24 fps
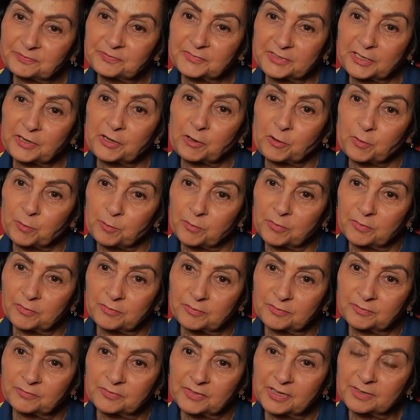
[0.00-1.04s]
the norm.
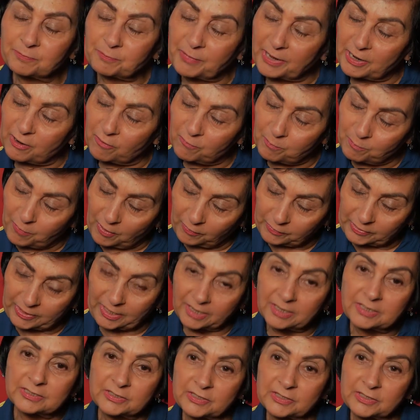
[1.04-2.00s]
Way of bonding,